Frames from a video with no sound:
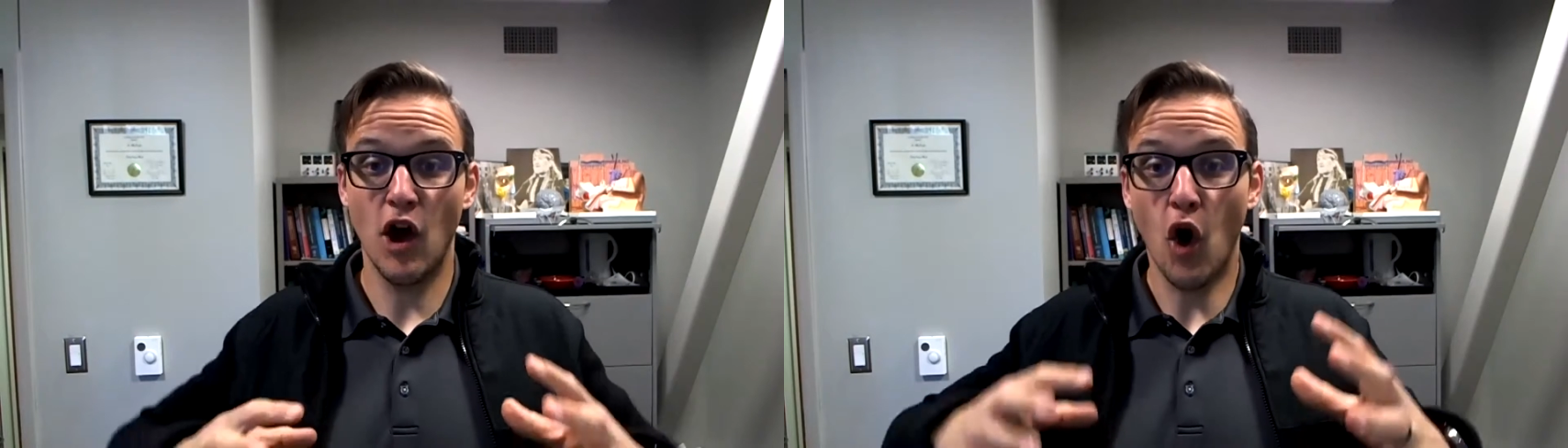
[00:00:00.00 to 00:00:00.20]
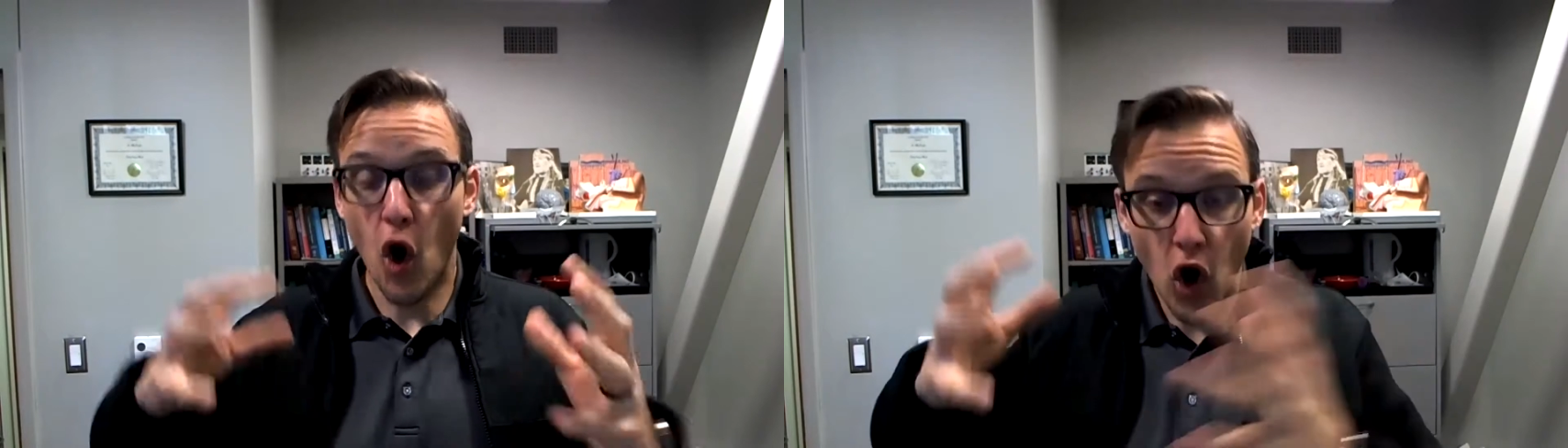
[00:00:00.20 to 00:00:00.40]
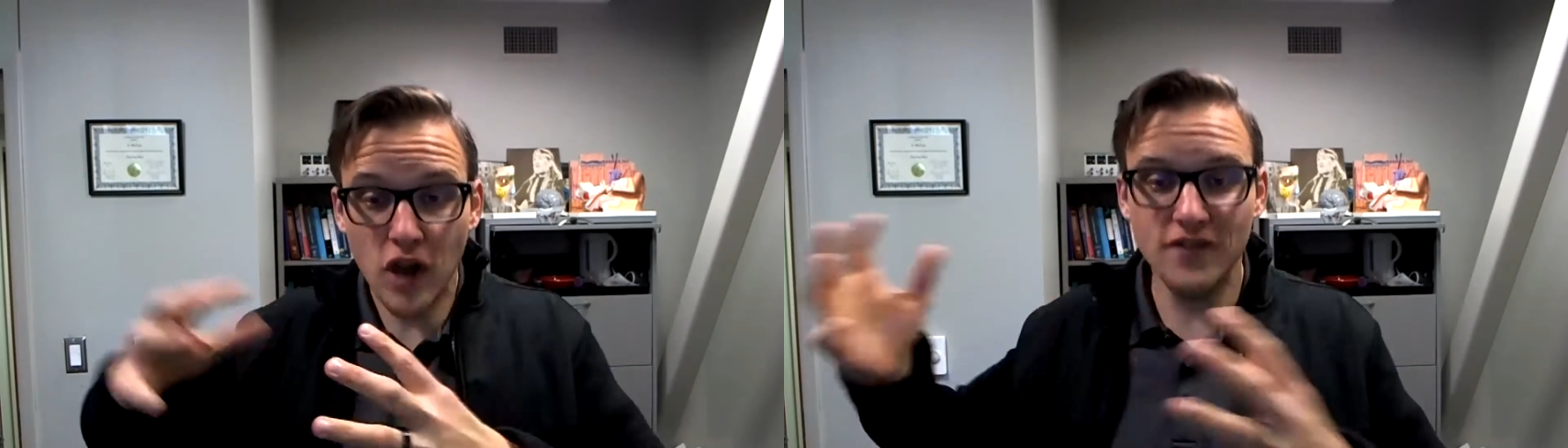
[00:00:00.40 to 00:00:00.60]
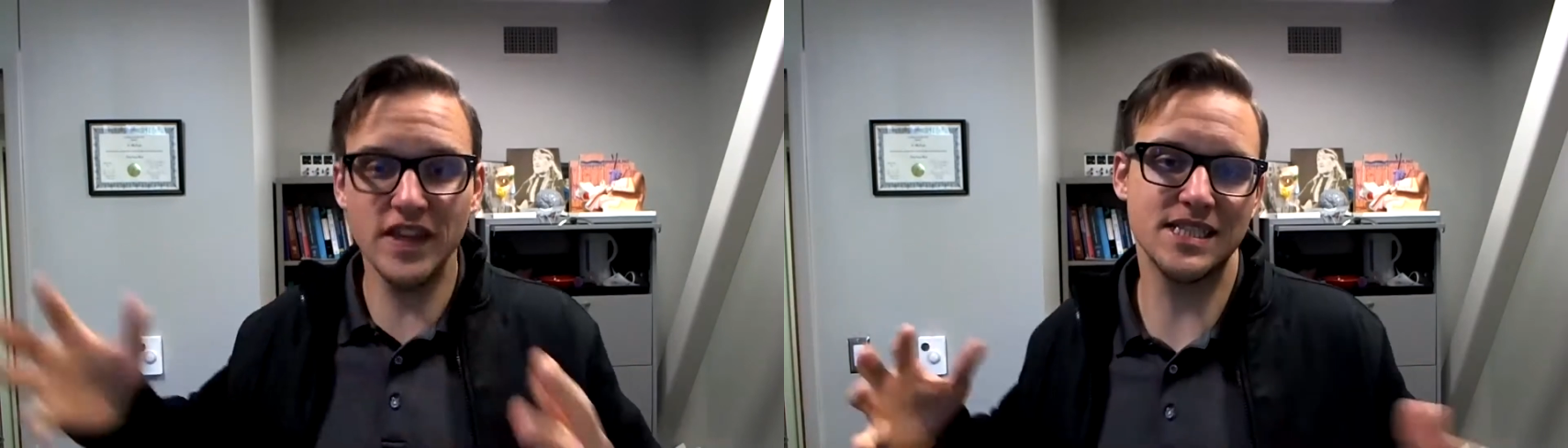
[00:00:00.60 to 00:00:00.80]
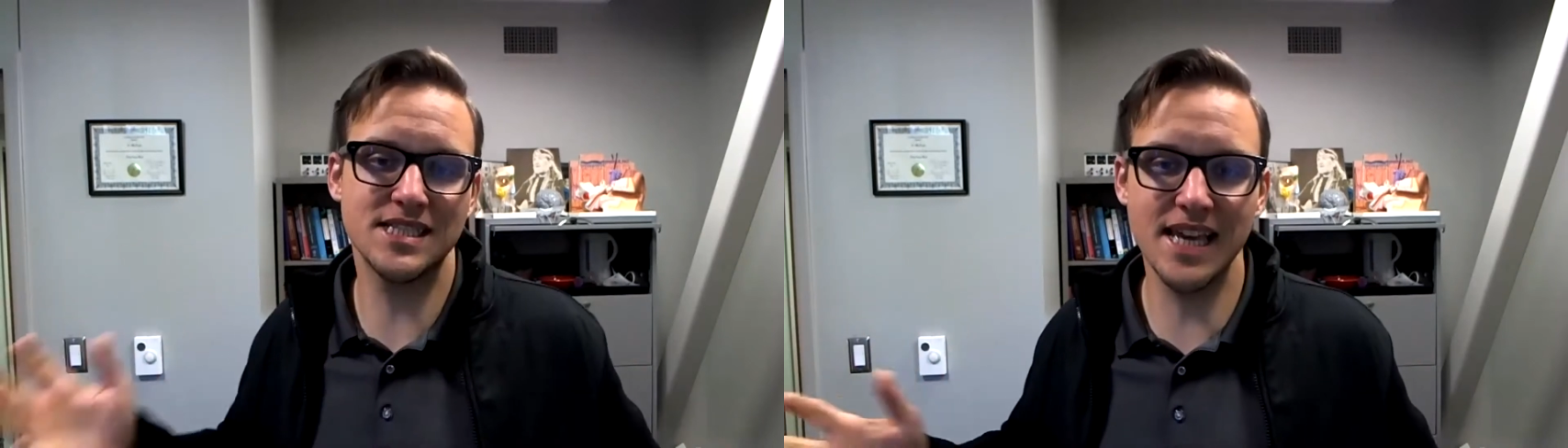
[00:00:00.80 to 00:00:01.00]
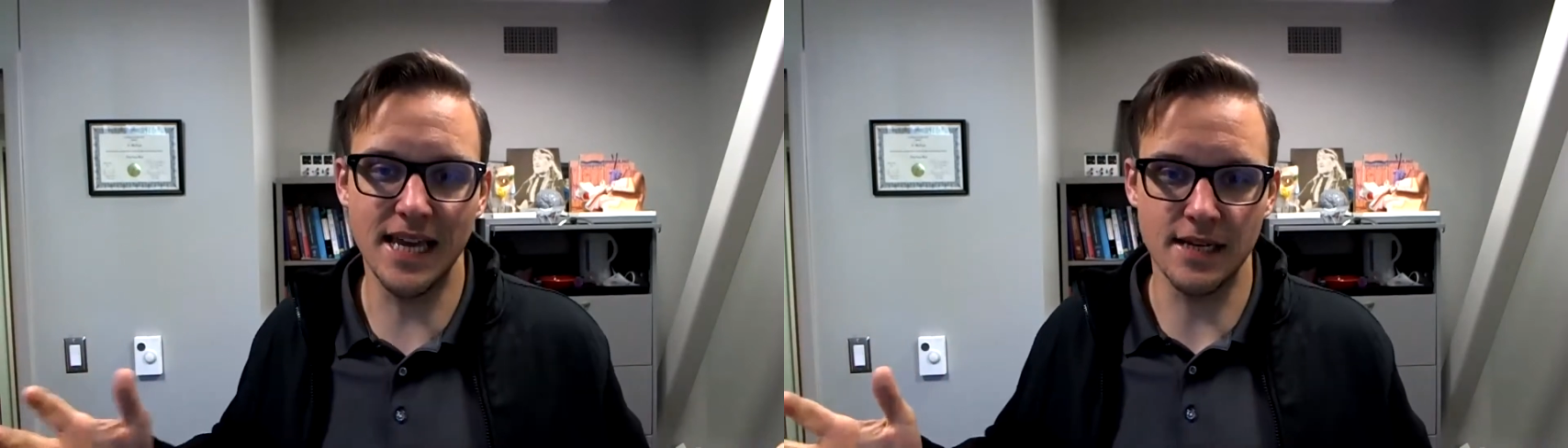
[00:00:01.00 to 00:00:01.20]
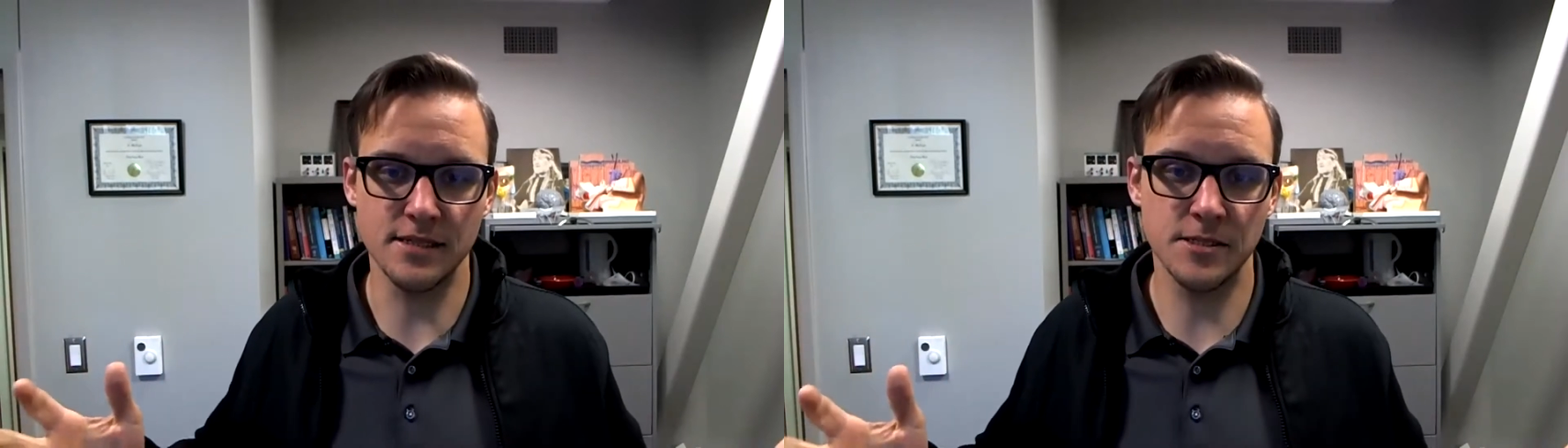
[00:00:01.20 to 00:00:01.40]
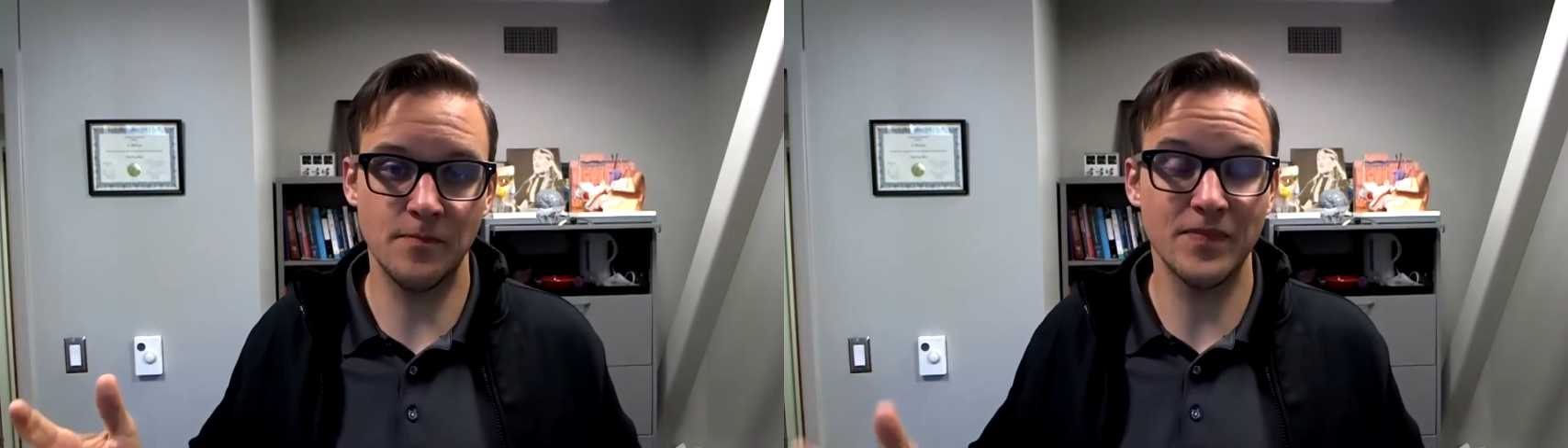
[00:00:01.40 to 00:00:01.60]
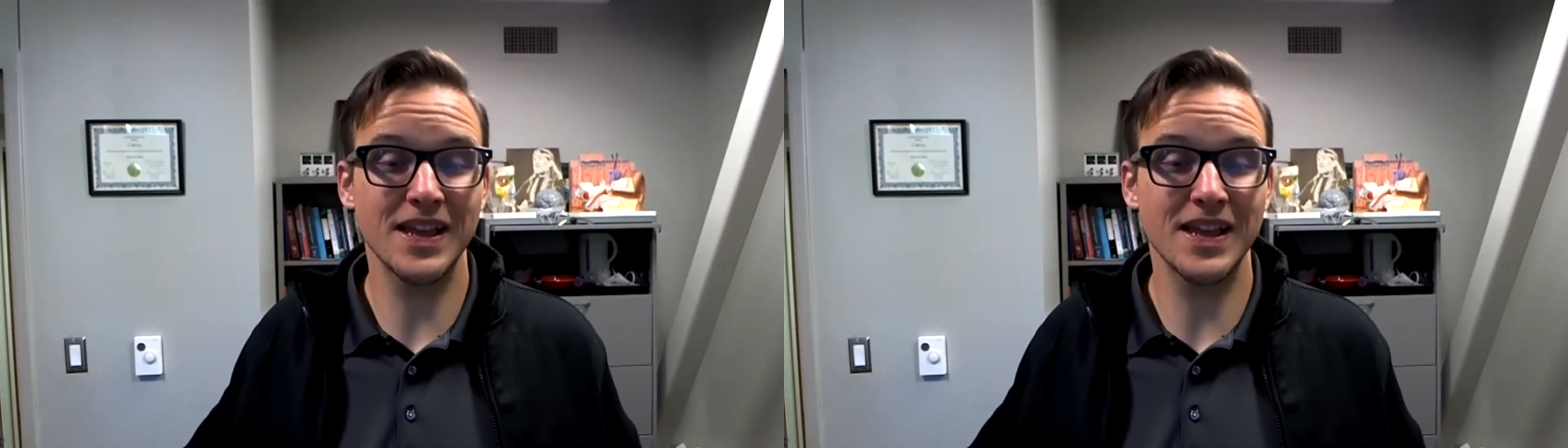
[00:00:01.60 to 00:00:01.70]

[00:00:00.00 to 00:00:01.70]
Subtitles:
all of these things